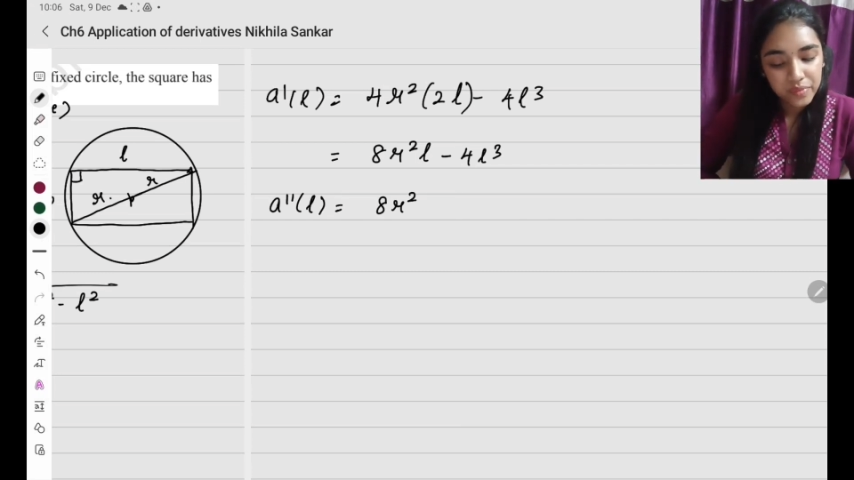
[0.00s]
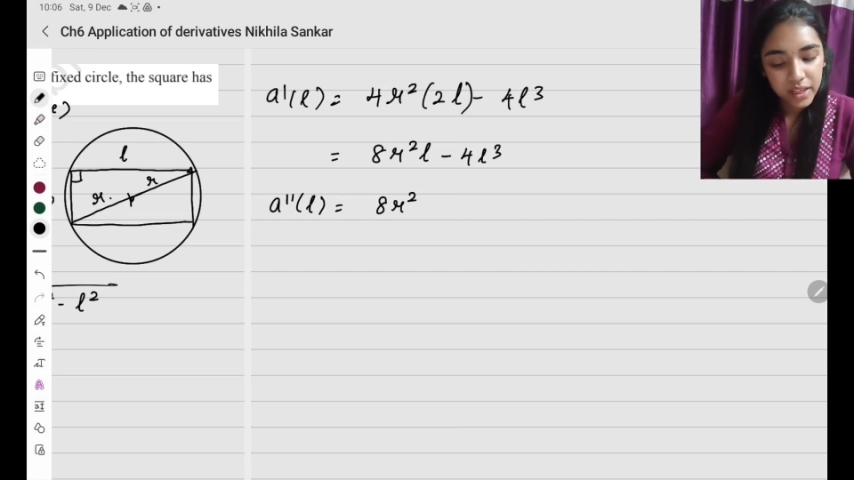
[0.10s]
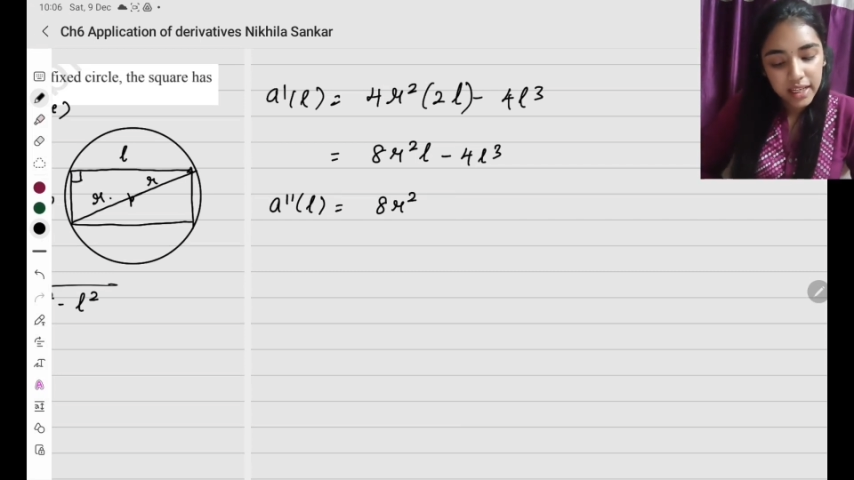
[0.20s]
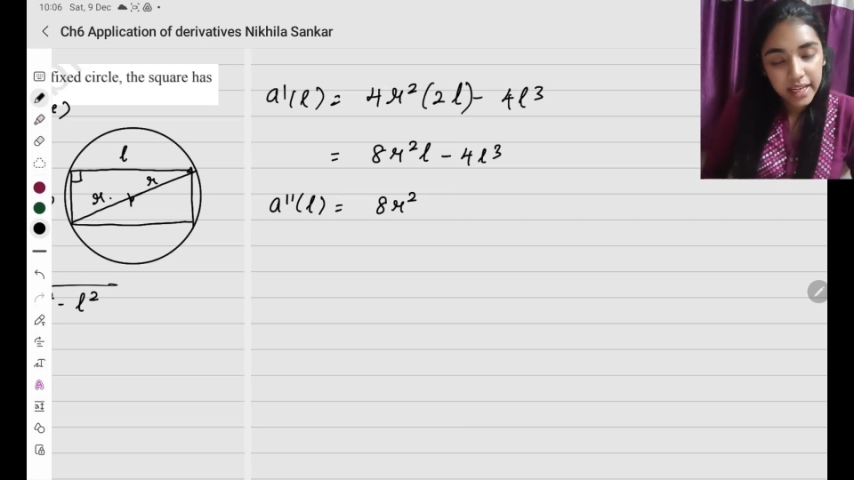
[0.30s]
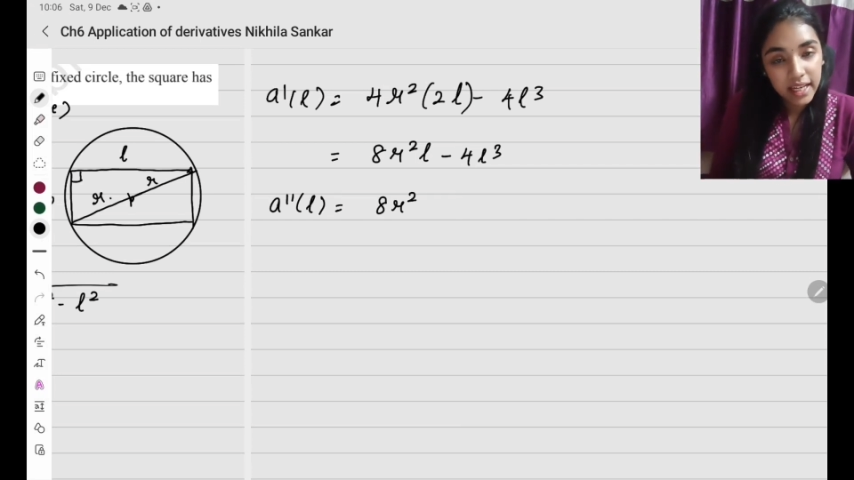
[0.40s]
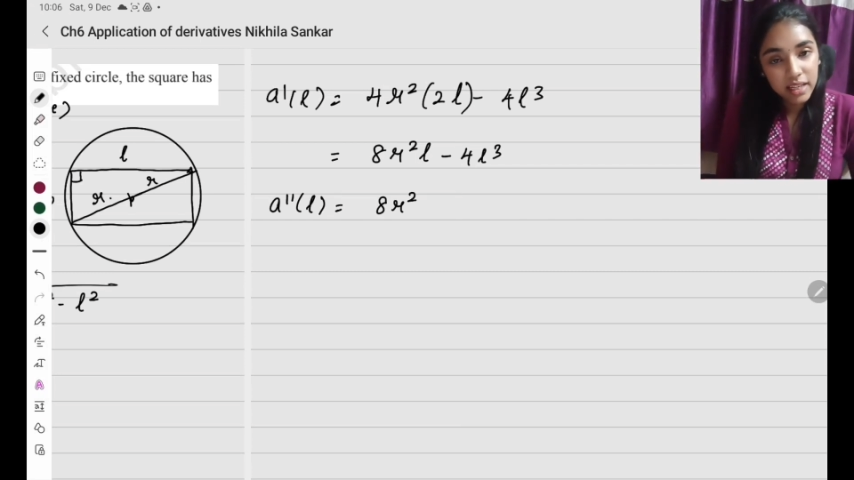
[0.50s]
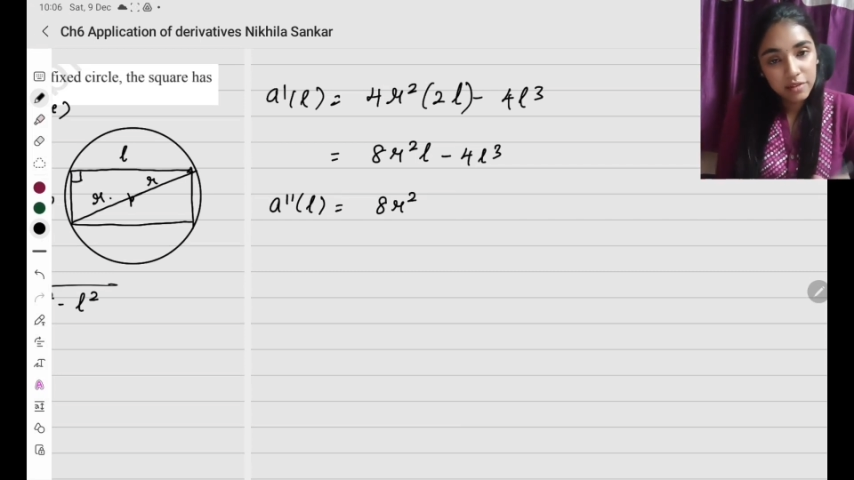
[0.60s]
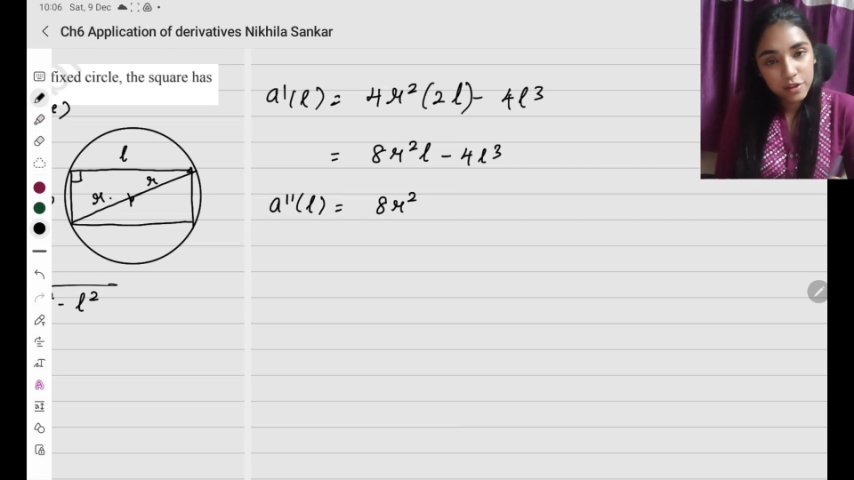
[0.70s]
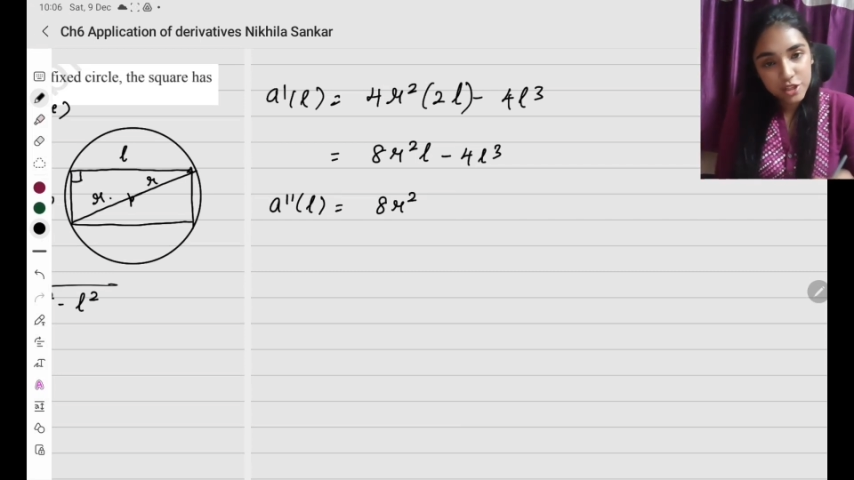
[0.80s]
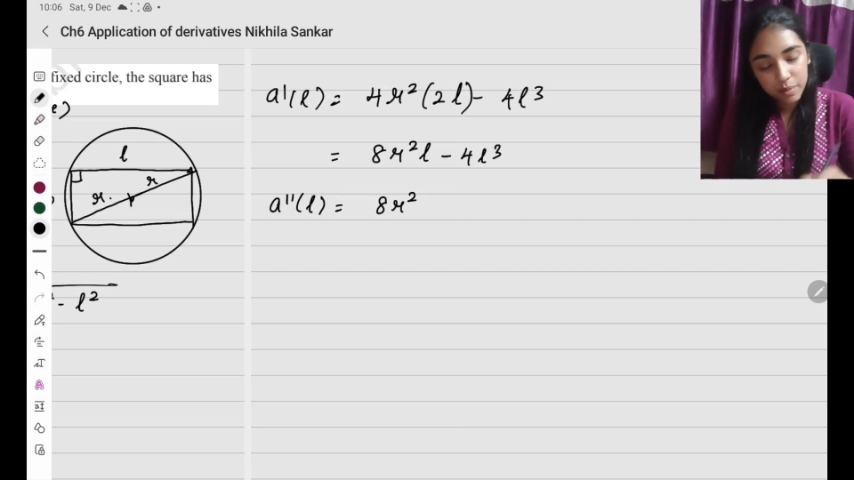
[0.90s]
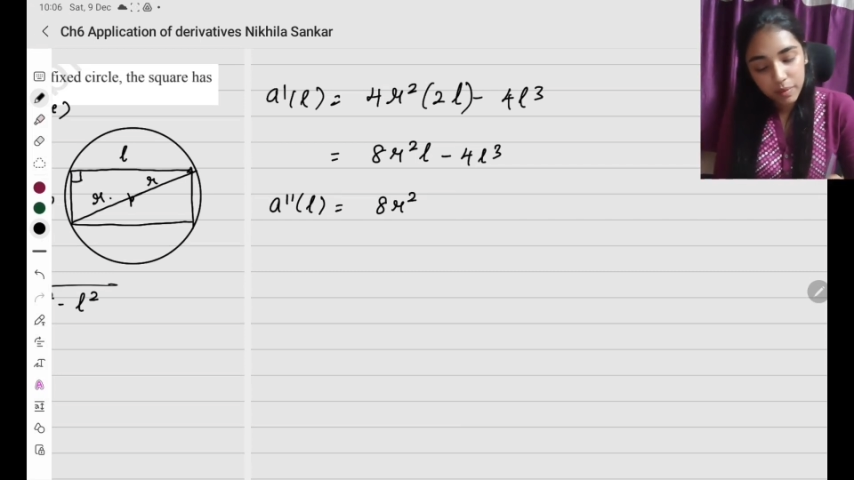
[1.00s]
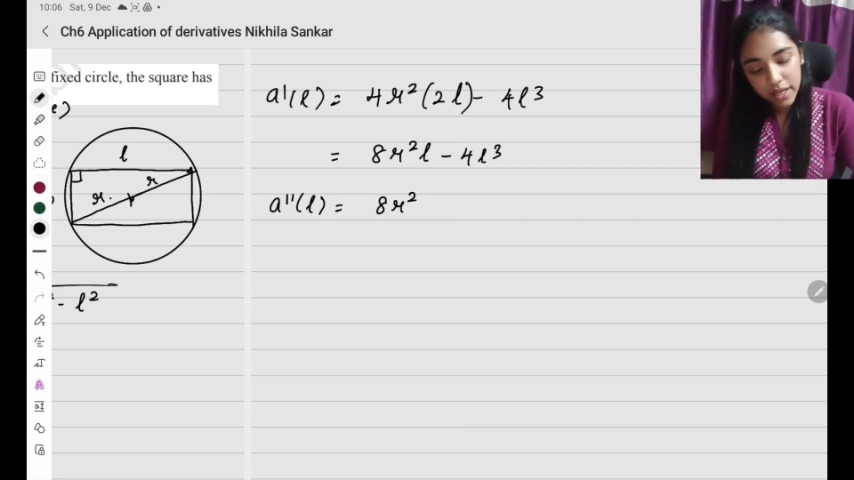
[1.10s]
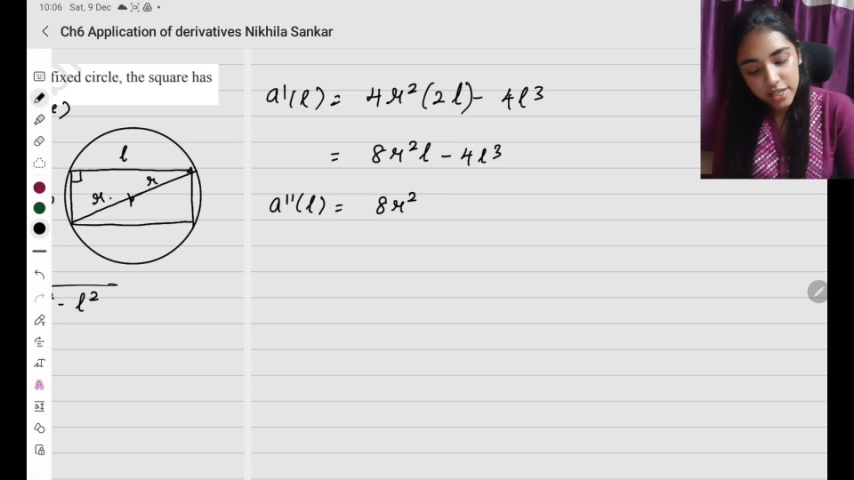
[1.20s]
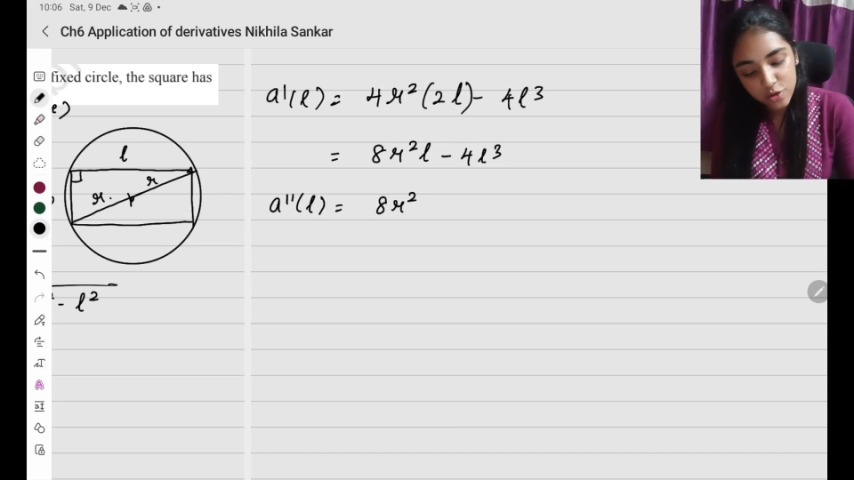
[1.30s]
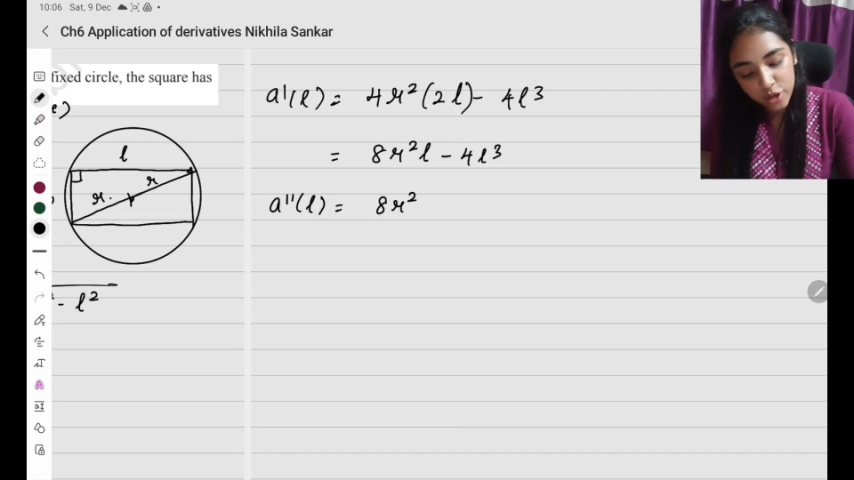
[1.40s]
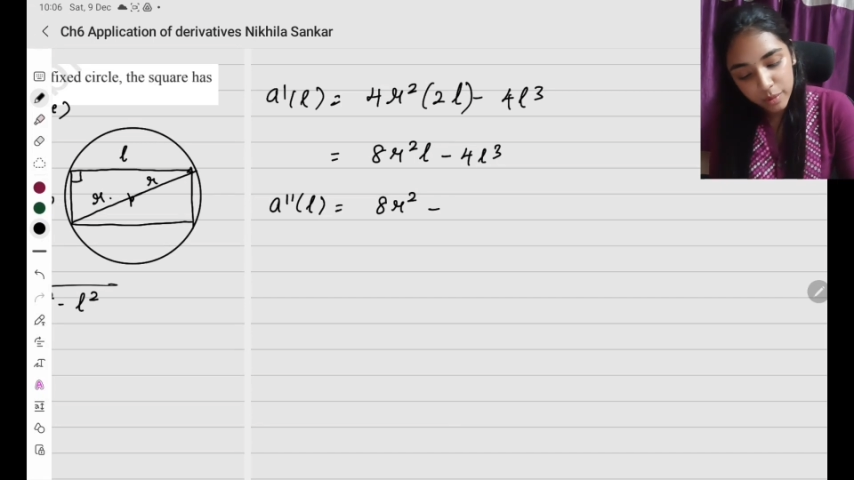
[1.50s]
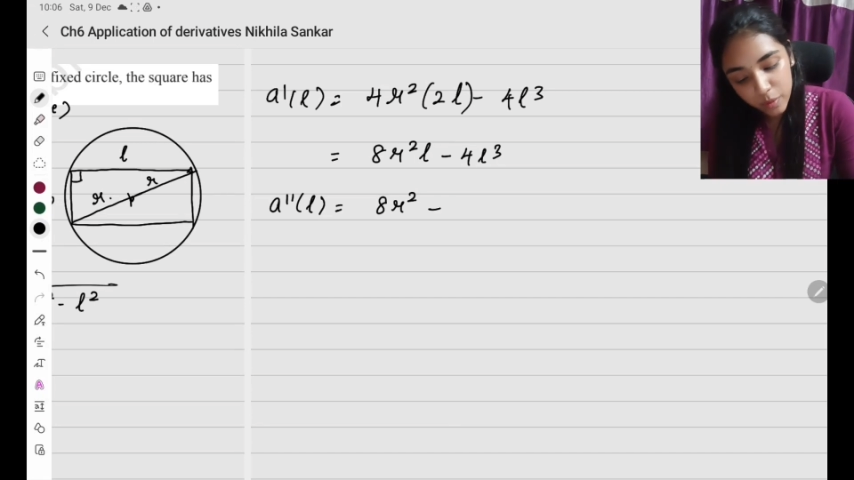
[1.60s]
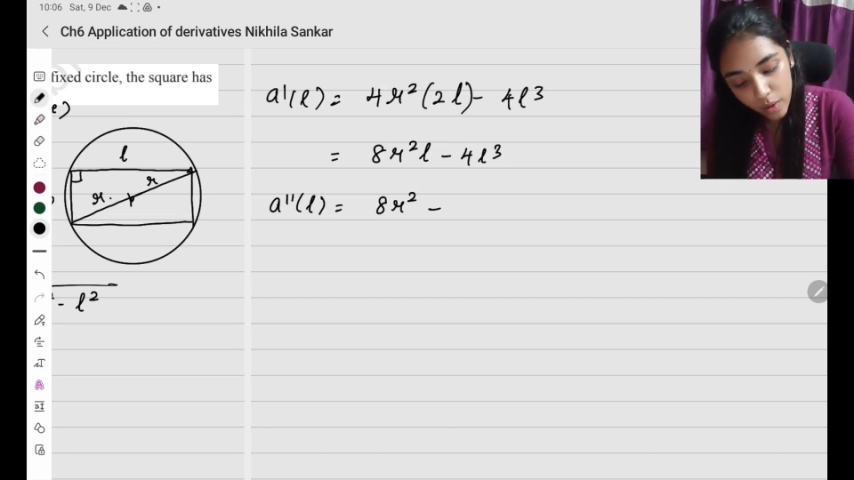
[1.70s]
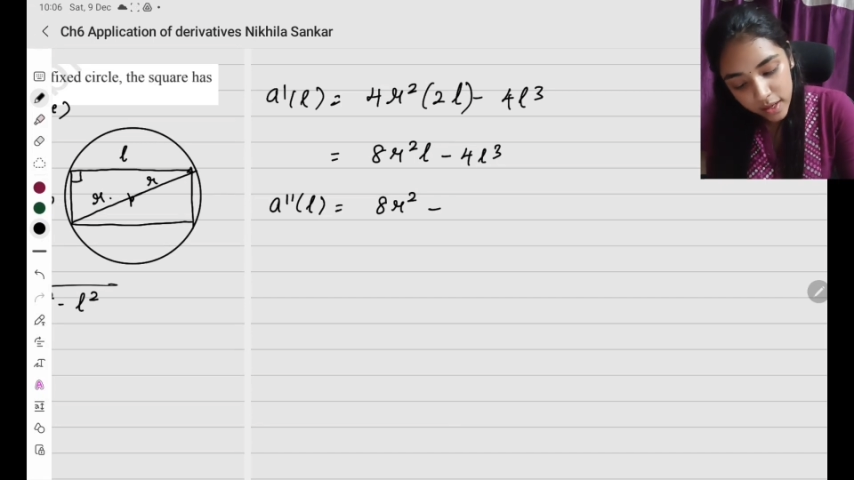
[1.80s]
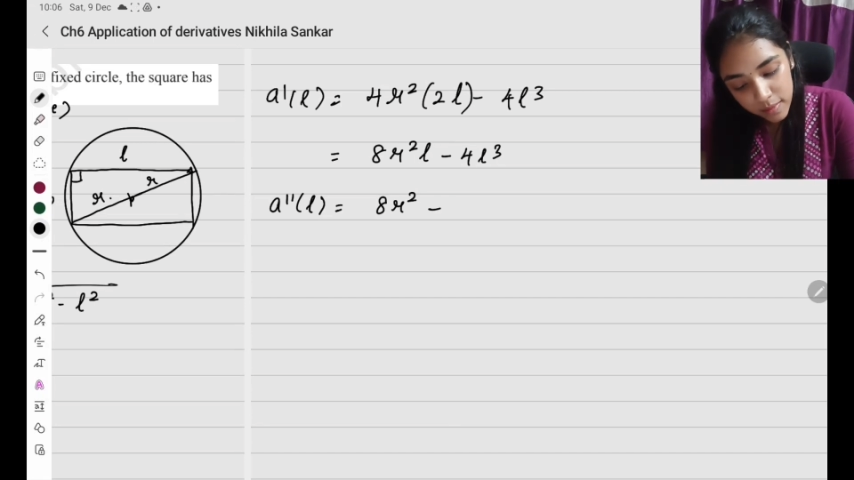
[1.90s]
L differentiate panna, it is going to be
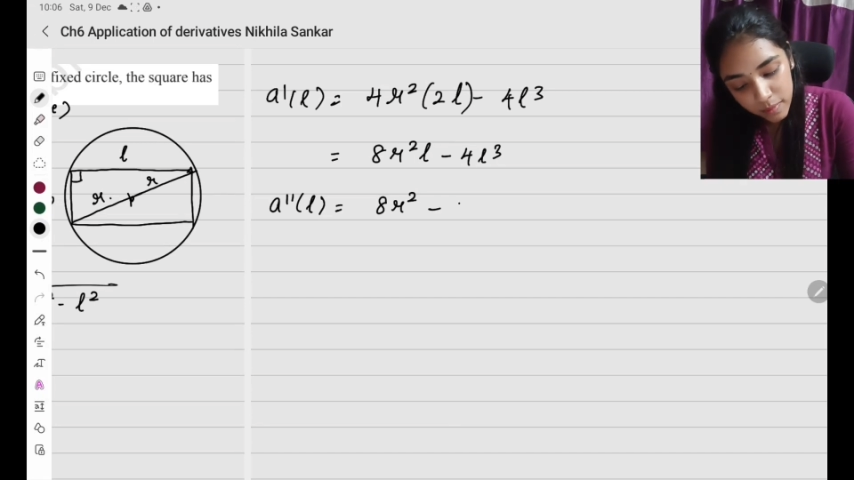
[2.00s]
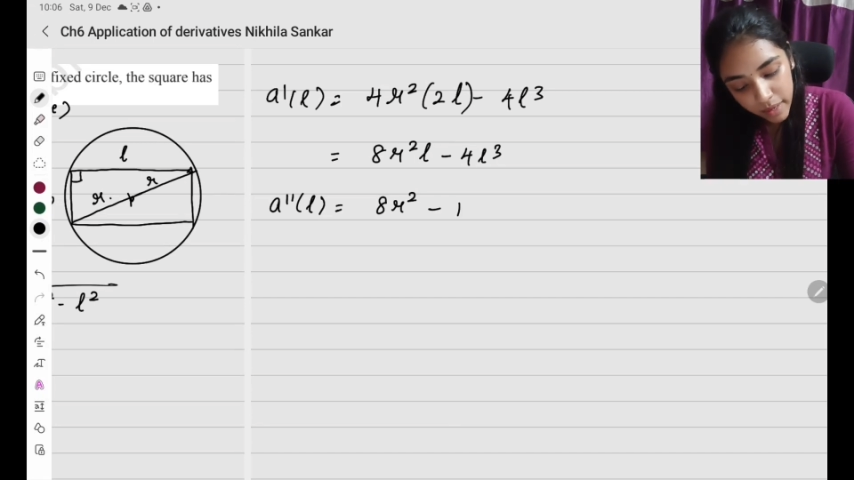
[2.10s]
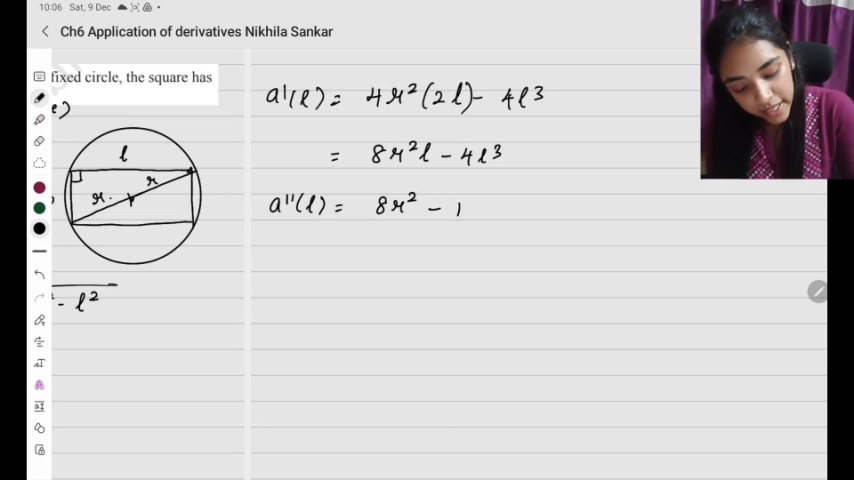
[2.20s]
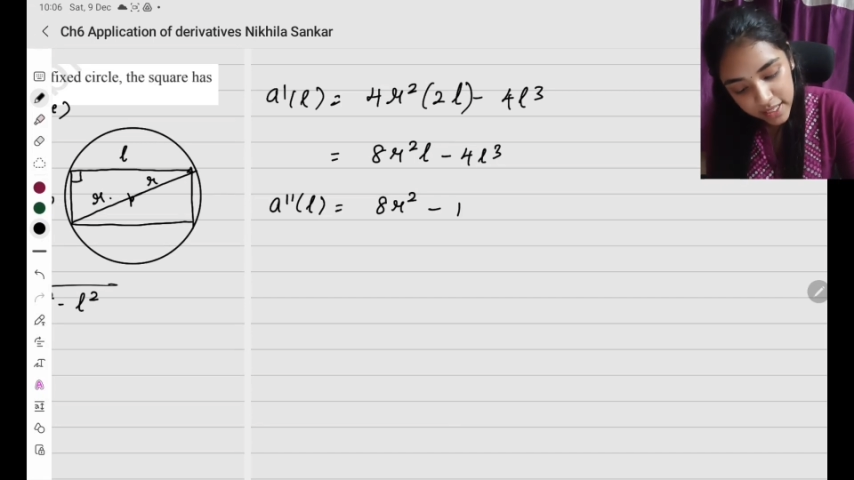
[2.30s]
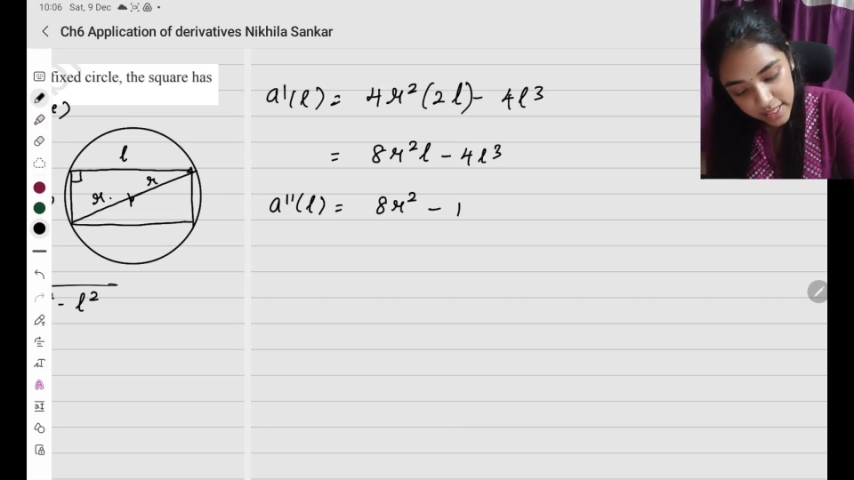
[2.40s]
1 minus,